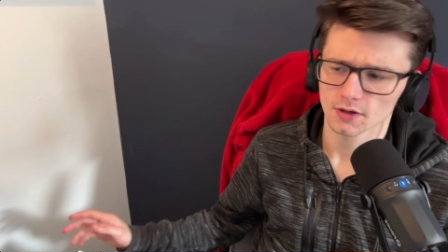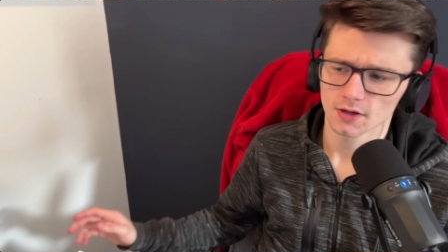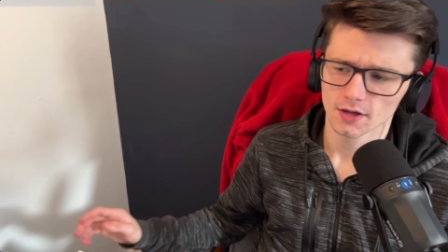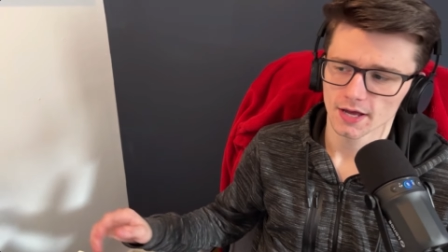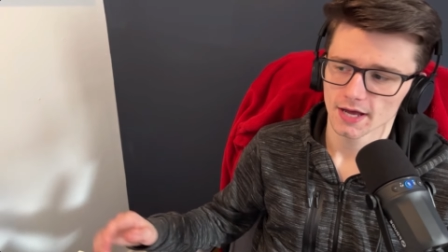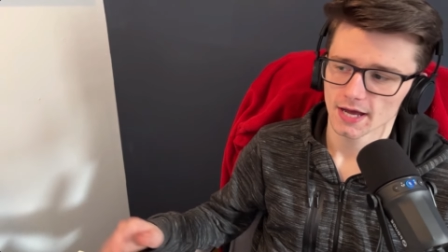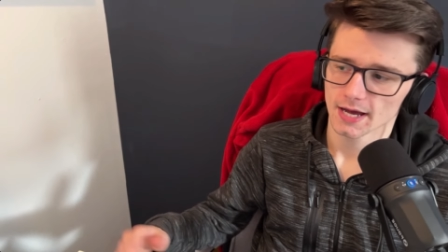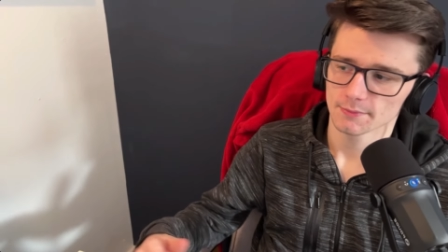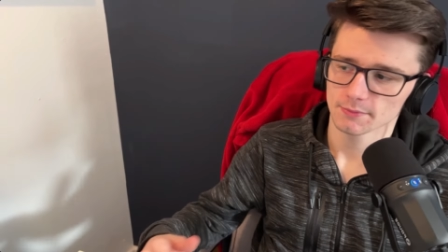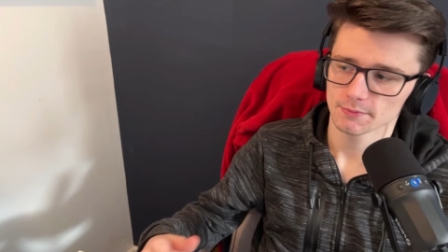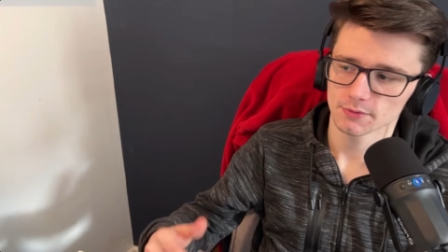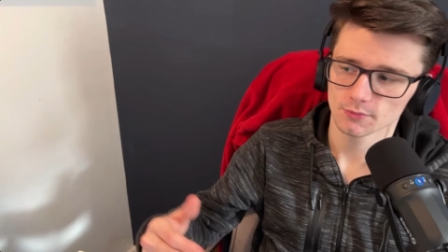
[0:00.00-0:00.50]

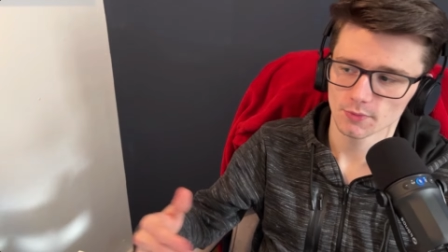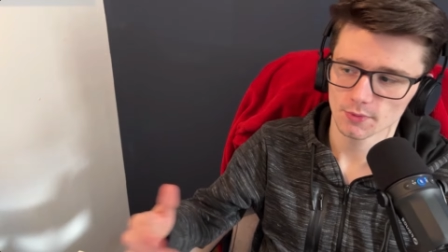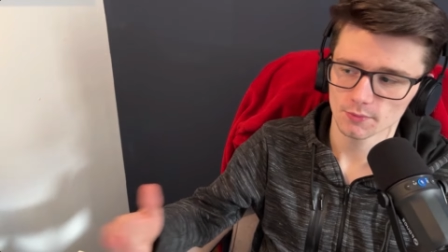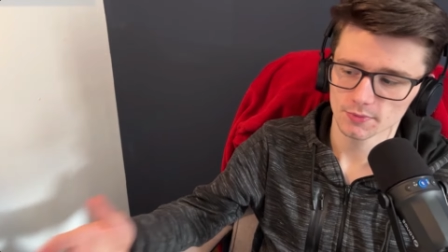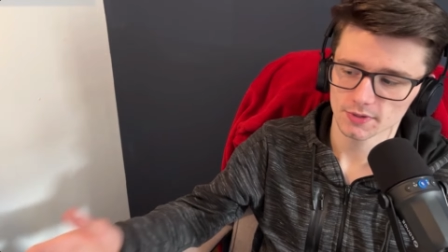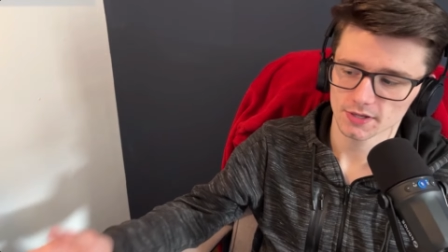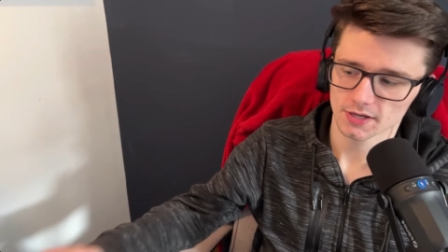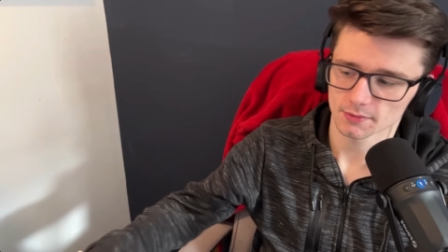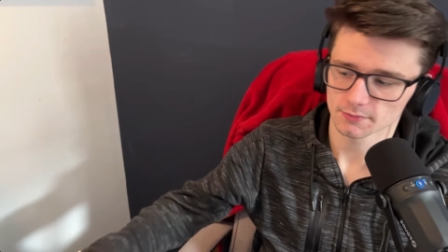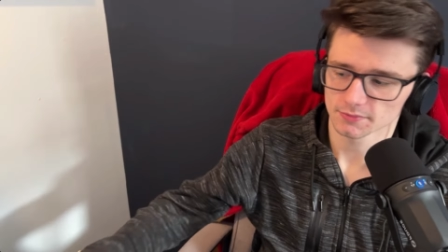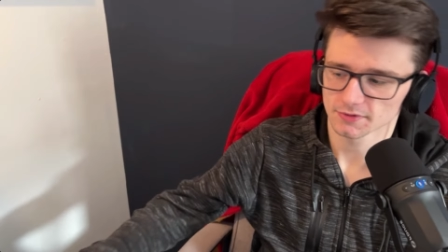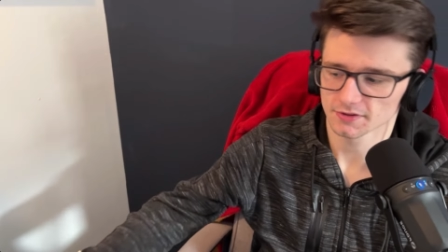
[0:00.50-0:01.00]
I mean, when
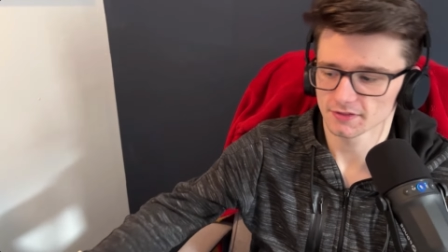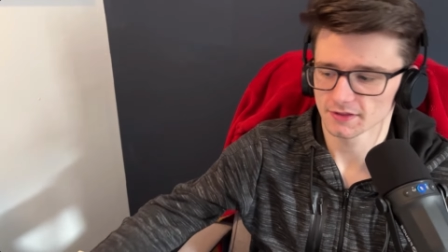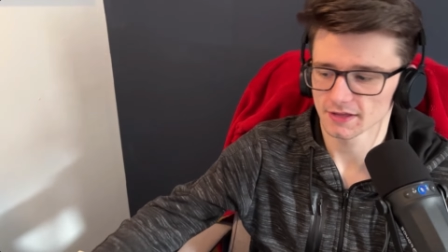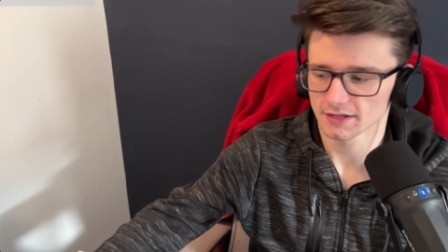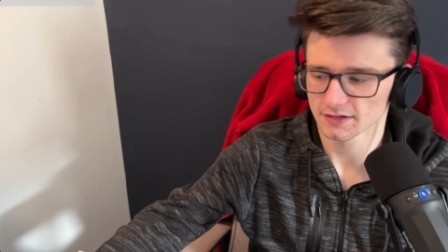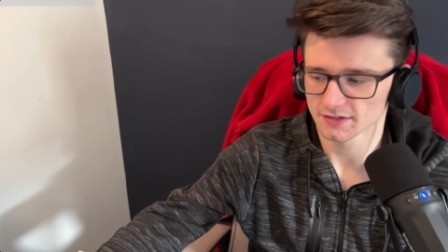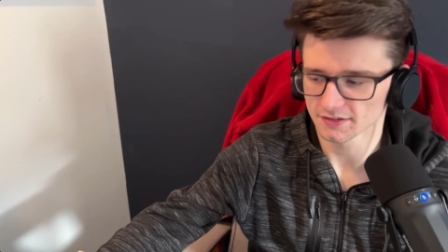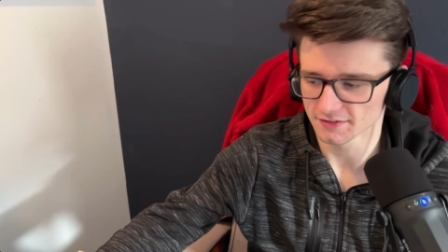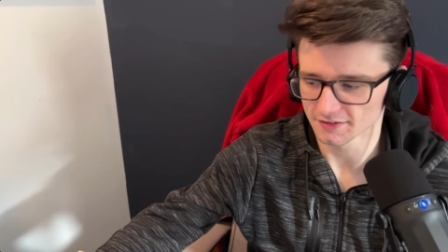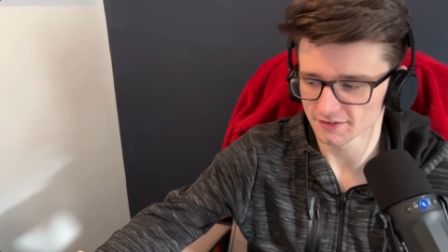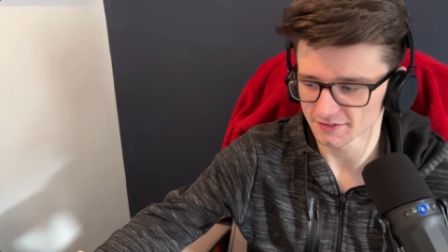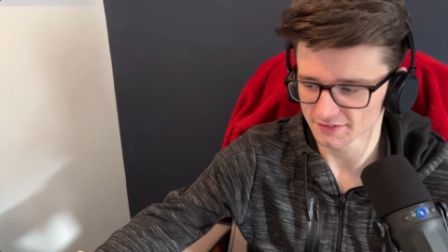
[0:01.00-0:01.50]
we come to the
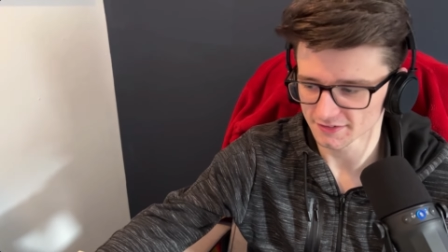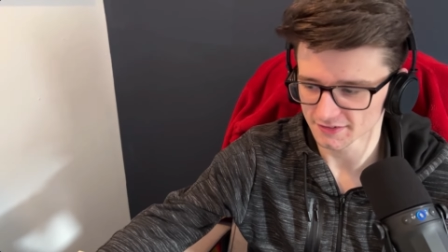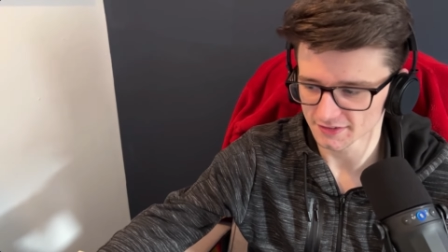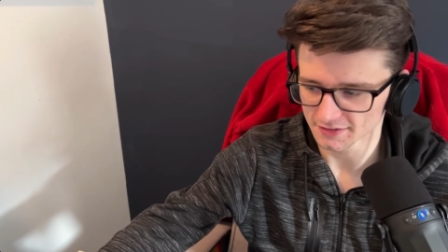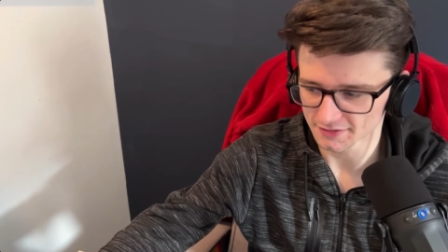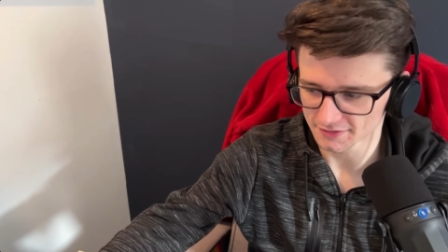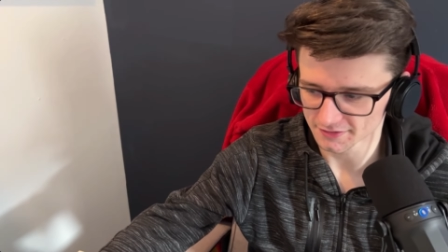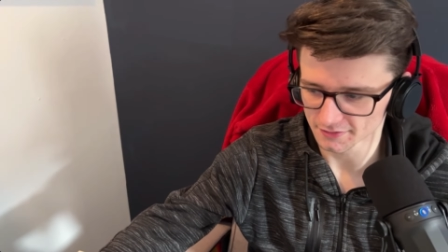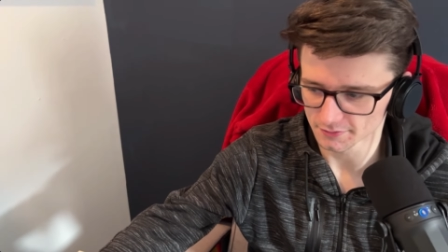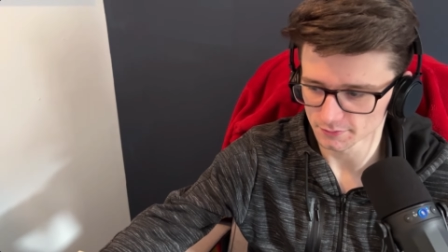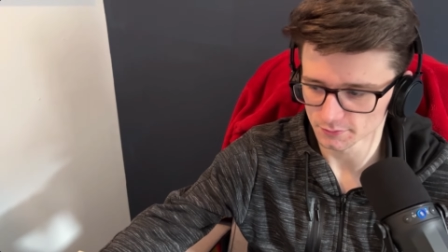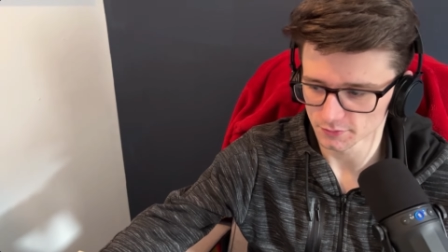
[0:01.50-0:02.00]
end of the
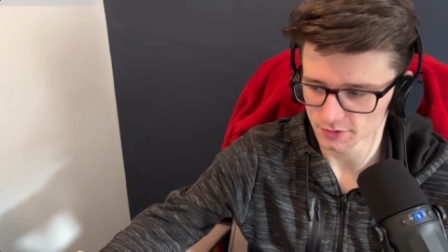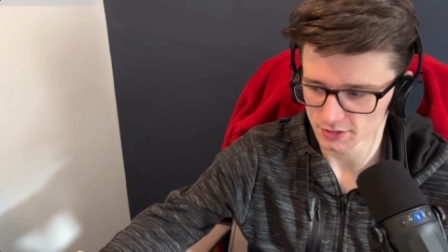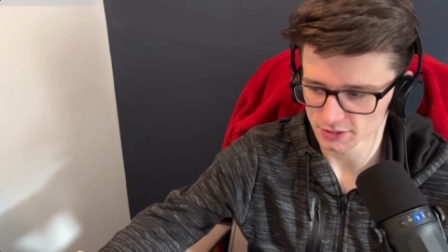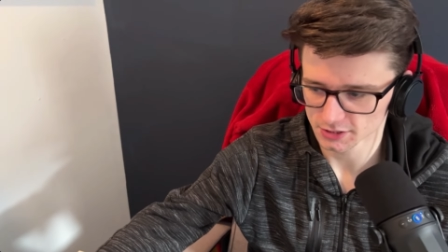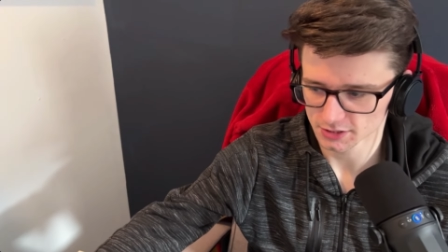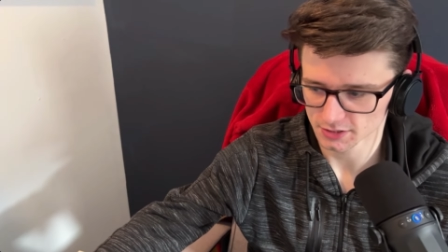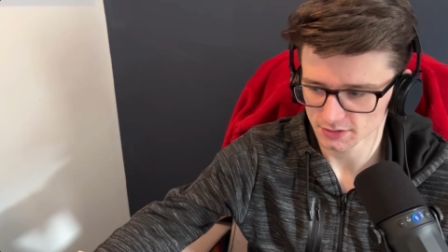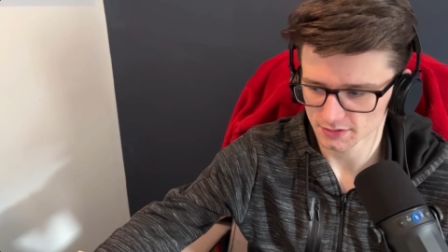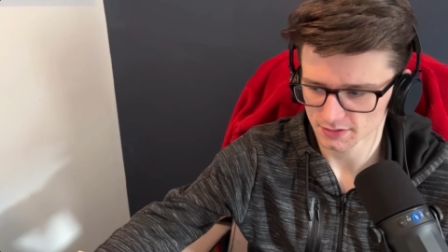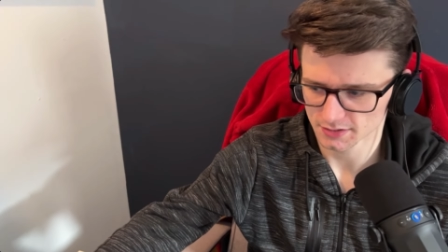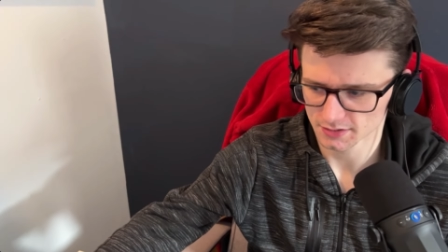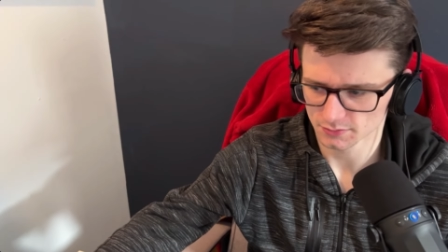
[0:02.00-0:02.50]
season,
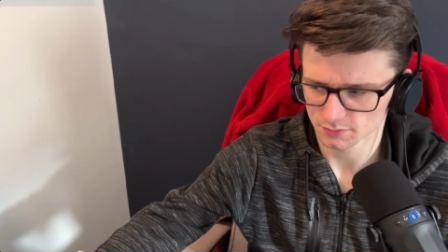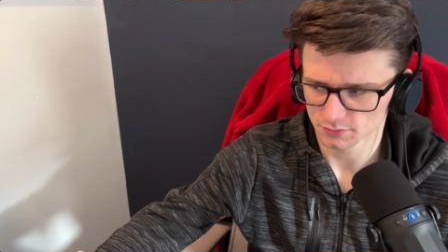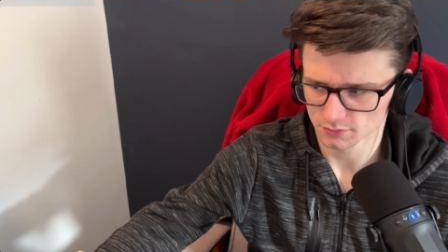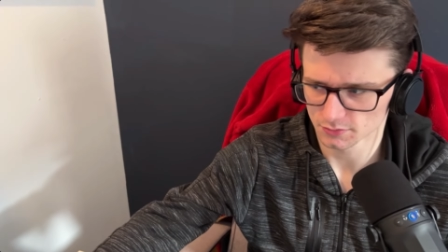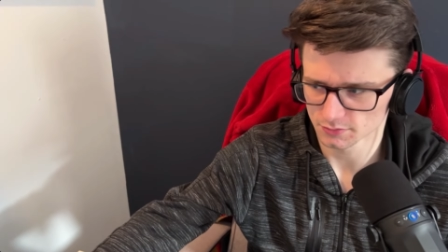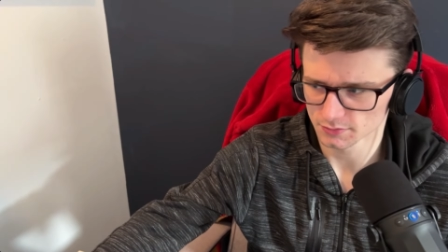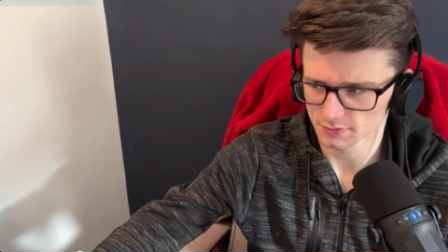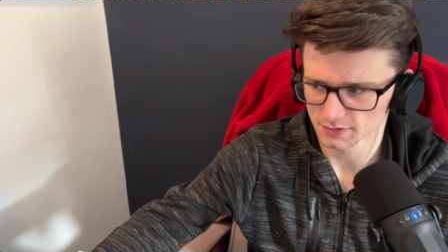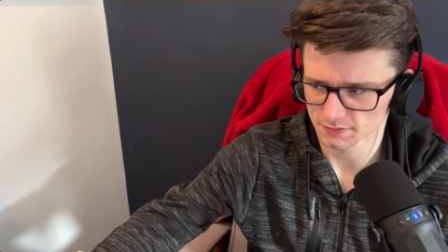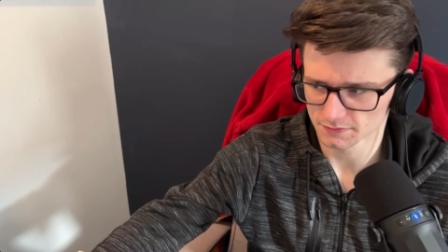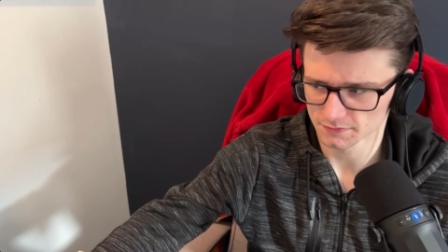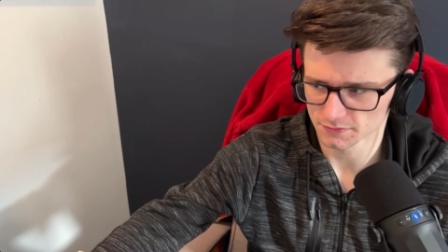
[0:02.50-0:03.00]
which I think we're
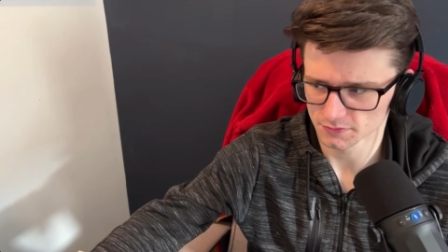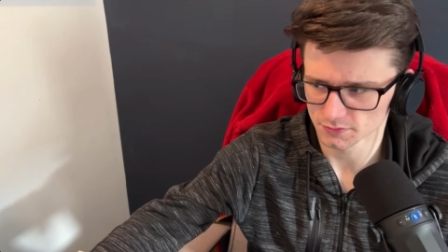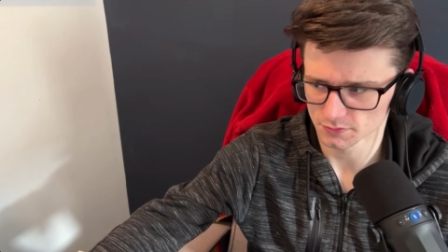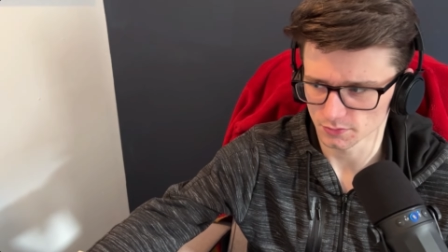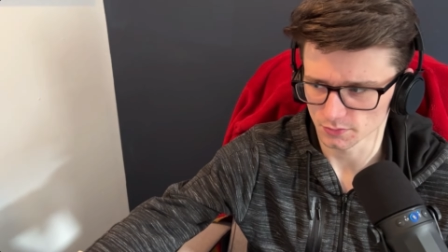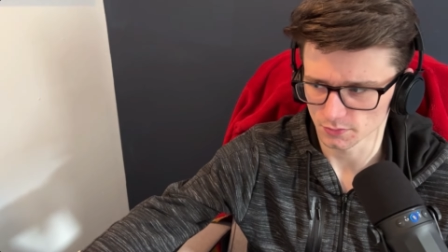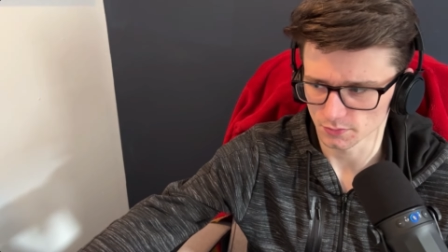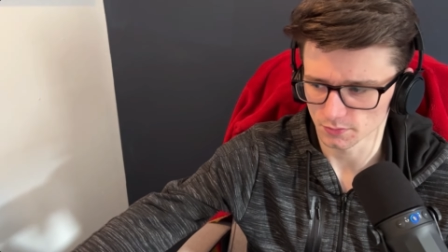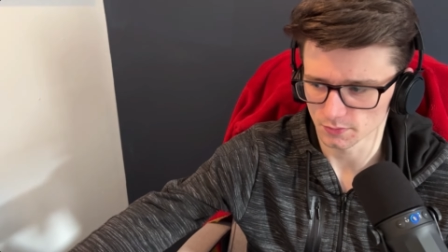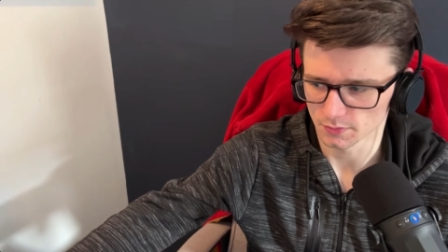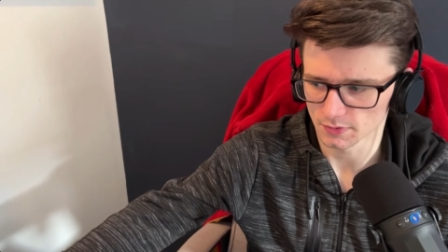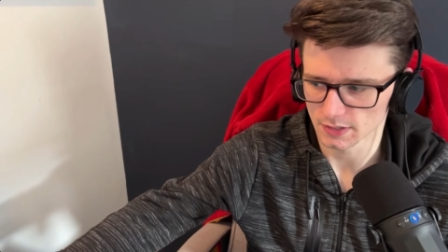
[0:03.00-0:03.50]
only a few
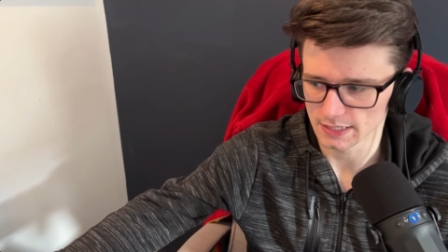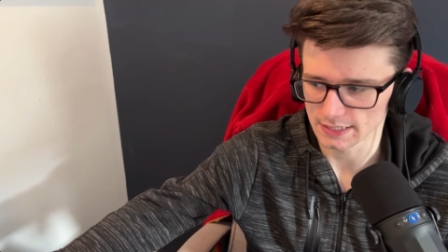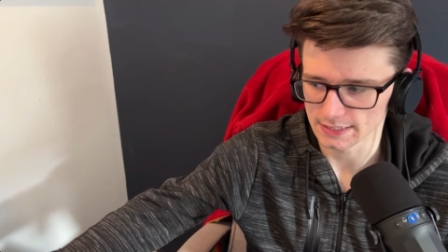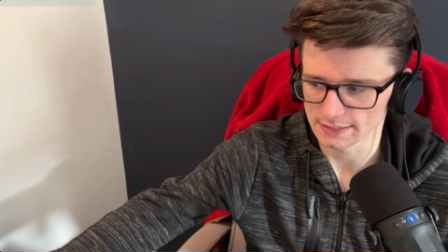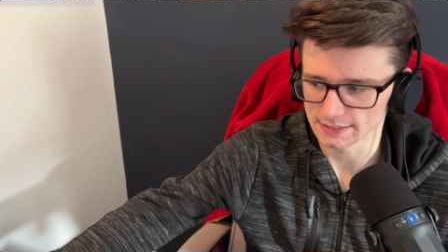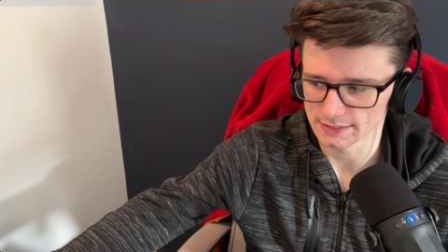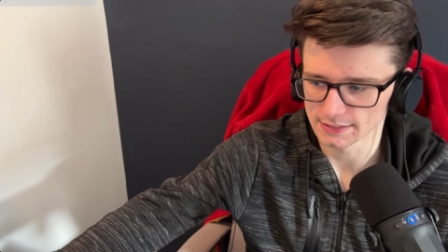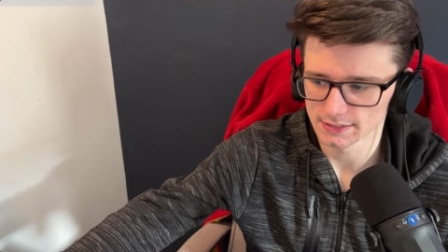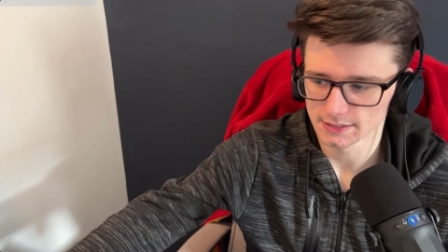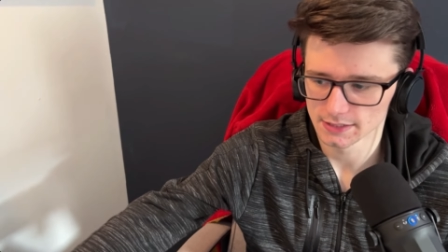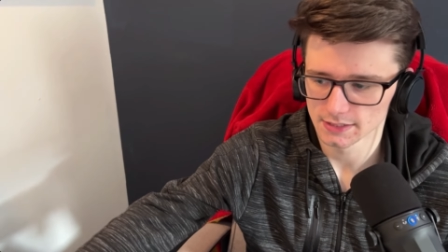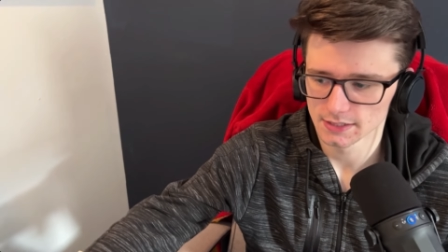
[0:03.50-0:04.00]

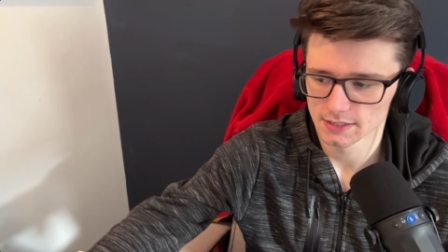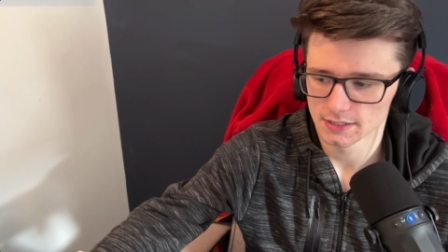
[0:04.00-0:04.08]
away,